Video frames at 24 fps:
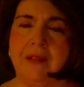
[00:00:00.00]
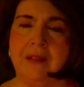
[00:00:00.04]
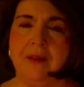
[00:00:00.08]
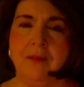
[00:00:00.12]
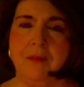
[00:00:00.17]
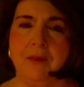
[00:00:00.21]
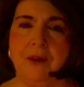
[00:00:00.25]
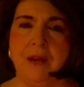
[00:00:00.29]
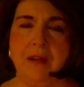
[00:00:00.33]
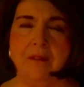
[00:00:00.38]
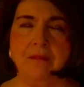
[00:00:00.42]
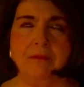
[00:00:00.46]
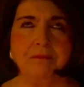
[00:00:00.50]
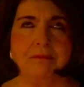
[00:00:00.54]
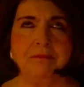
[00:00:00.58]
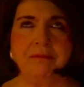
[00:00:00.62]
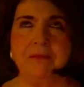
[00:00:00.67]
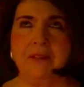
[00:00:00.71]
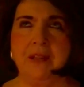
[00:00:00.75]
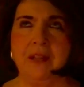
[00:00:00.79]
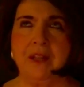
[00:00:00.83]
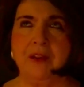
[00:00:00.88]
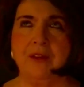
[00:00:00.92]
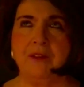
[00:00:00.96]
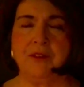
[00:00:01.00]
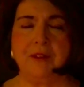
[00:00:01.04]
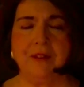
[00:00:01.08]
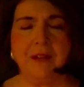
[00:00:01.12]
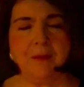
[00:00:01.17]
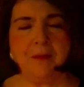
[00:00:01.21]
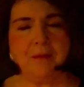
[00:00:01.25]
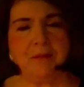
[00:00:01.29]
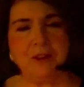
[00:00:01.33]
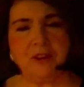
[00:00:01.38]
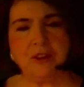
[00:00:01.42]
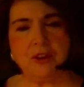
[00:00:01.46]
let
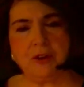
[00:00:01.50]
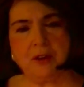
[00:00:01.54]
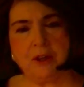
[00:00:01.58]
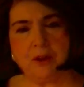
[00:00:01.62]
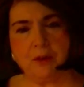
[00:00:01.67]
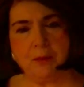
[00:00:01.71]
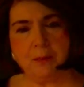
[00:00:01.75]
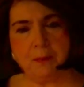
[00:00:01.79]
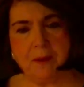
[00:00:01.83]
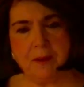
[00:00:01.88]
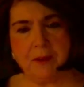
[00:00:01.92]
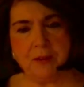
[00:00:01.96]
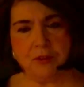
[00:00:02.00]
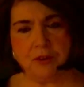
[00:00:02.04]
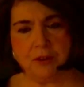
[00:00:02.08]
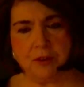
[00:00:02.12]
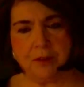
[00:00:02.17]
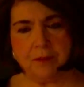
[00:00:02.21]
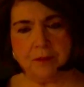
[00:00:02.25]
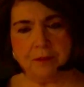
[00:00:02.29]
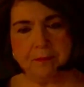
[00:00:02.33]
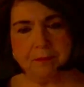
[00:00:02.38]
me show you her picture.